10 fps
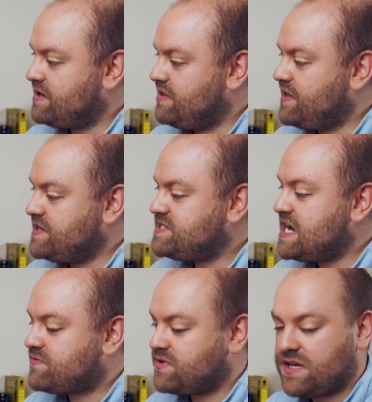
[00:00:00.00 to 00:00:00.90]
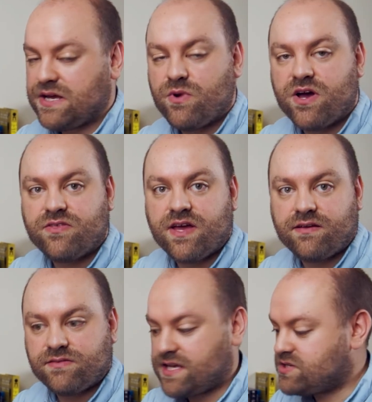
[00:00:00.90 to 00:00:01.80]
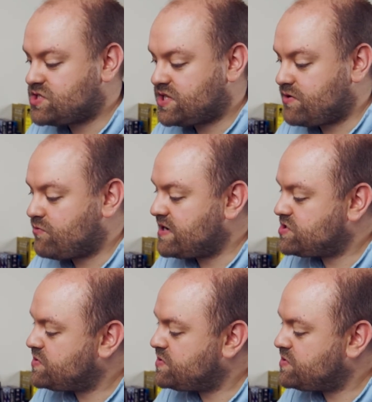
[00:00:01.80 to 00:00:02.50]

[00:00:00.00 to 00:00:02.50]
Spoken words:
they're definitely worth it. They're around